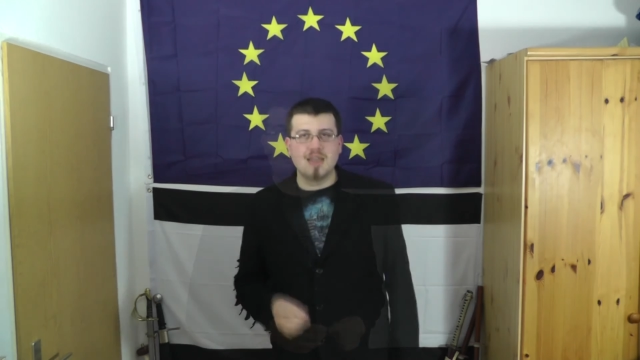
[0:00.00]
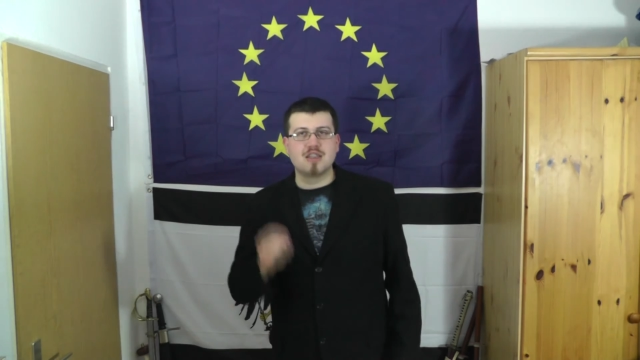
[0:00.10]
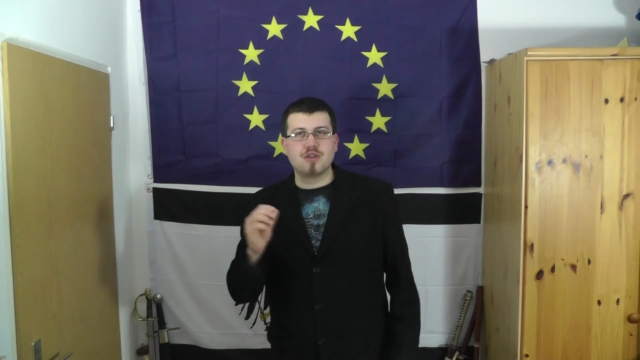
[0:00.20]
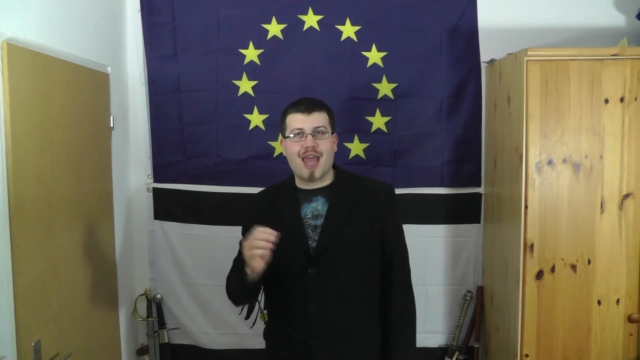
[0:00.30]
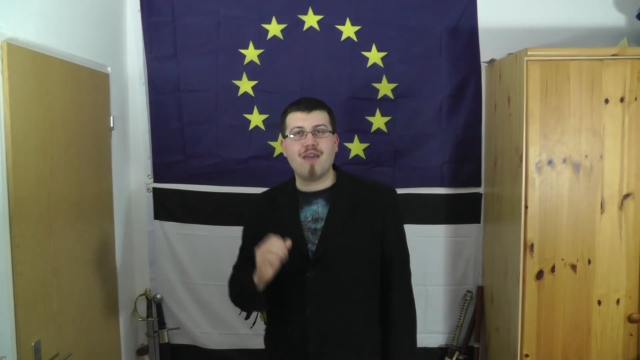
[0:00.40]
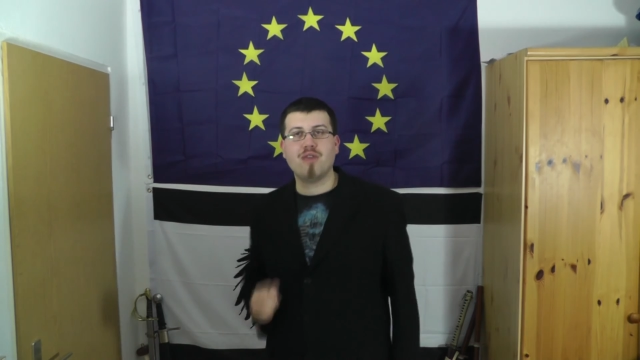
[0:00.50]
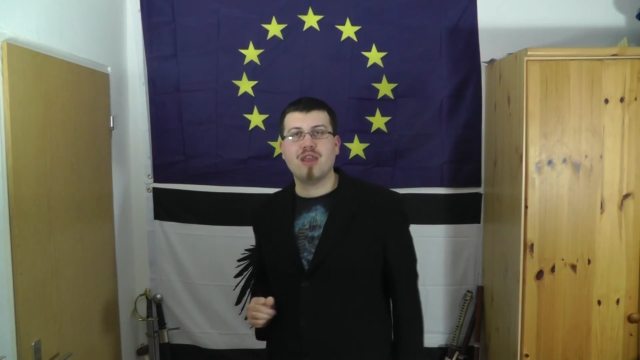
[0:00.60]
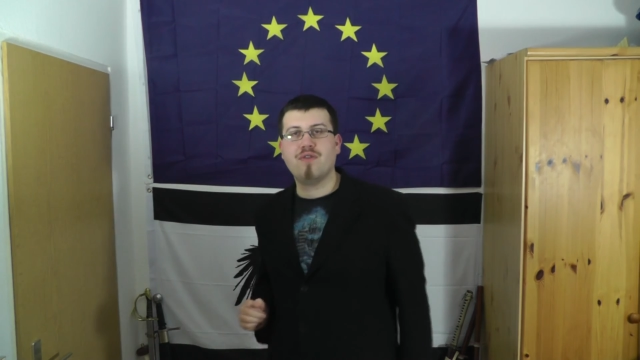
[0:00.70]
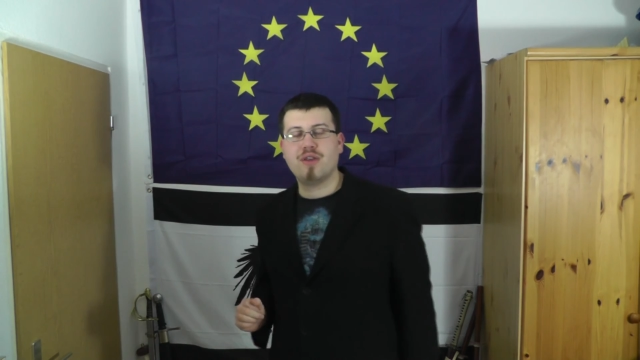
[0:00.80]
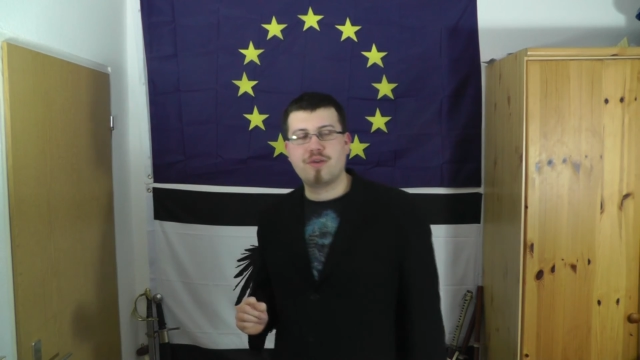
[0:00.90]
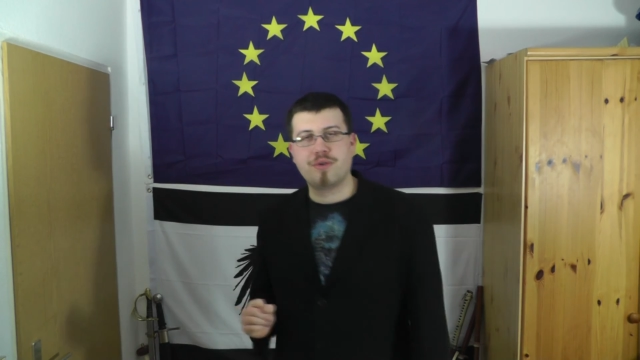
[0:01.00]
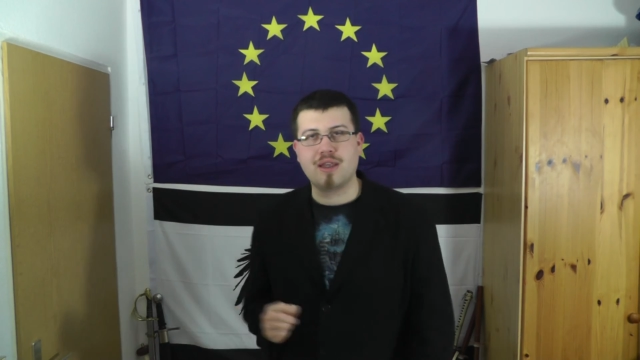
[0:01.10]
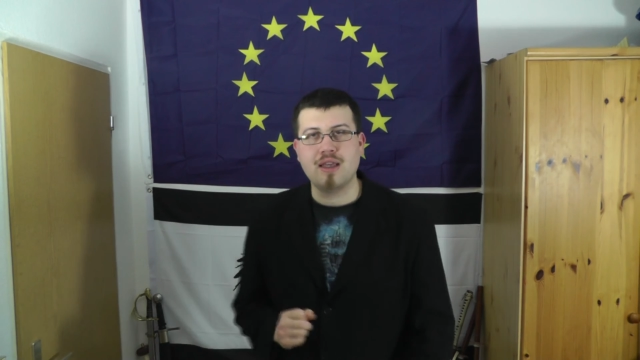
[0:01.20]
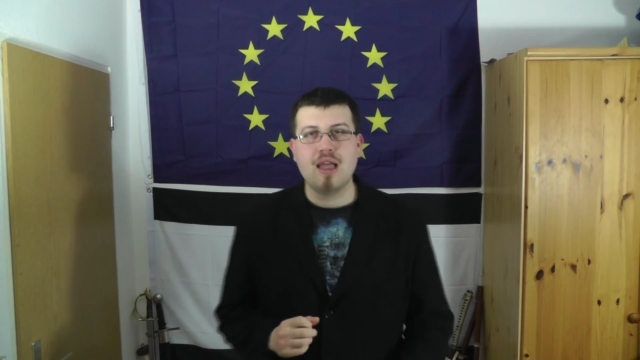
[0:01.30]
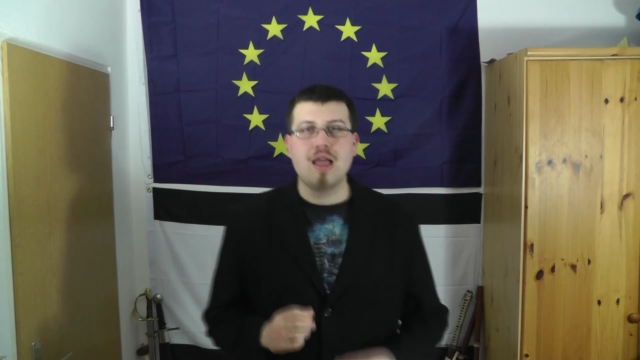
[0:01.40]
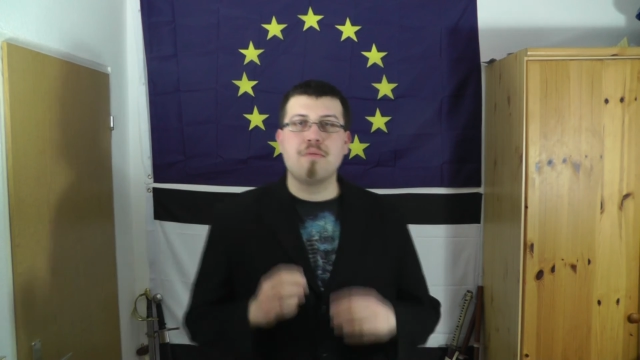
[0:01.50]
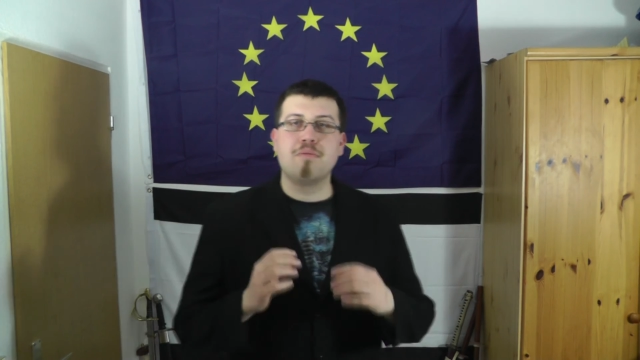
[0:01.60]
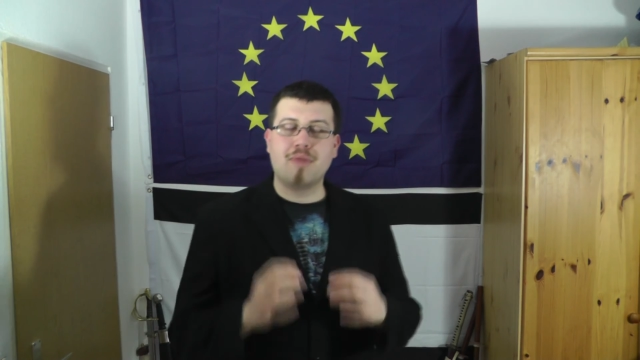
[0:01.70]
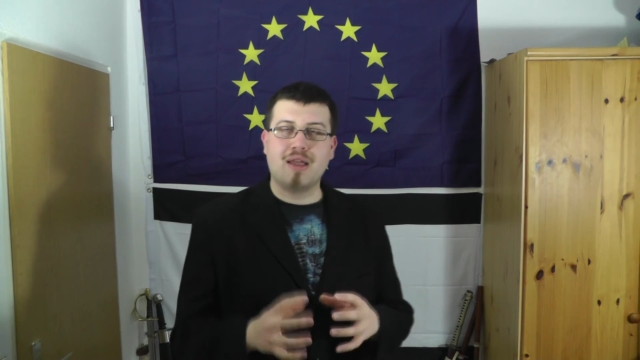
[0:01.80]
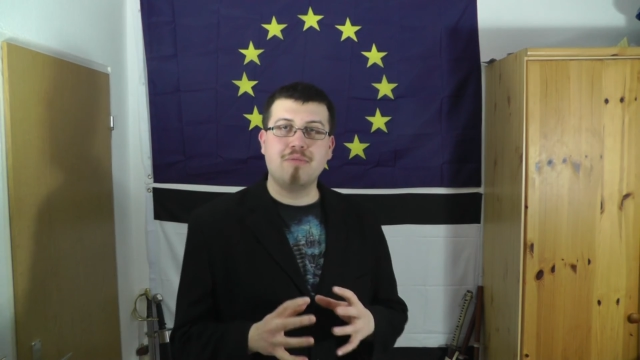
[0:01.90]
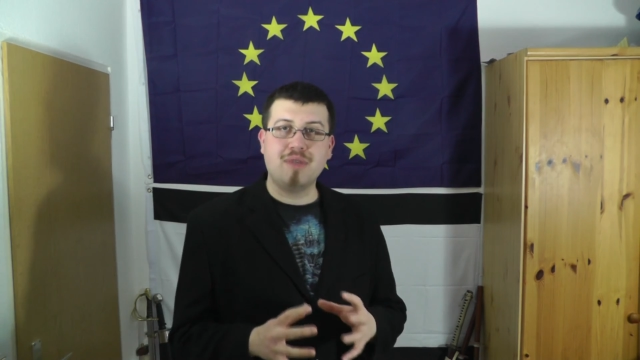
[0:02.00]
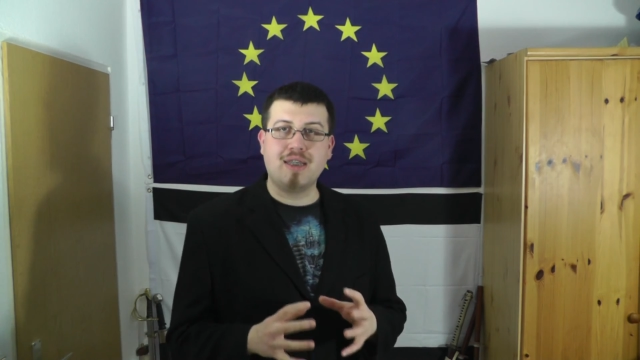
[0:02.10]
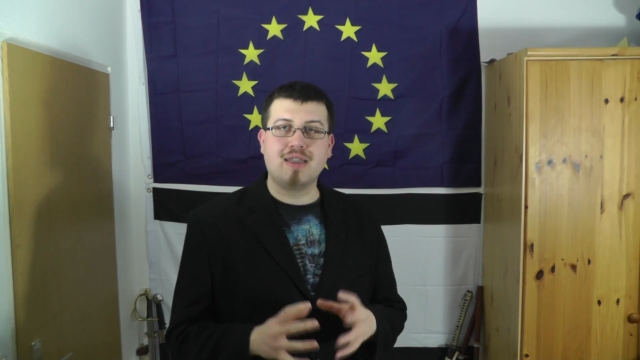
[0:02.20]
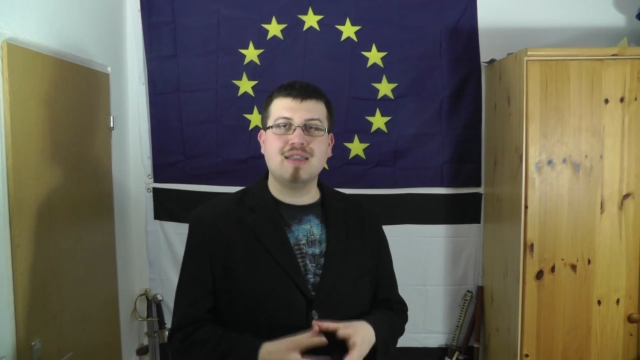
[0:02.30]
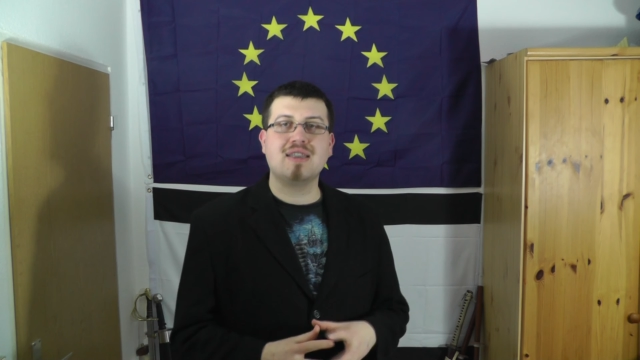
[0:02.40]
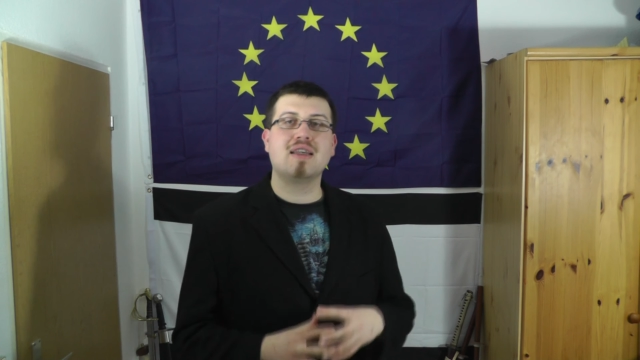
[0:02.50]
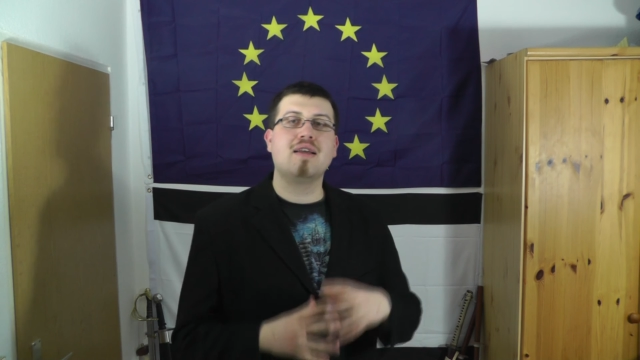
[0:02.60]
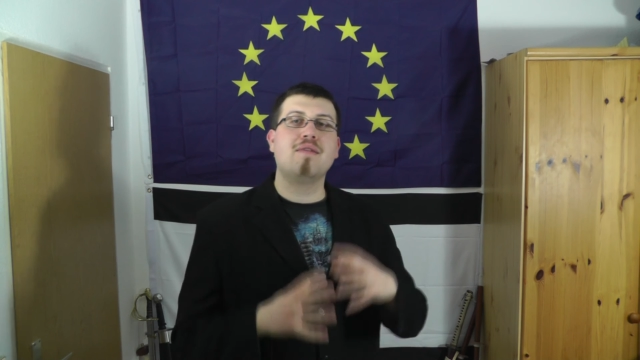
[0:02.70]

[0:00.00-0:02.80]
So heavy infantry means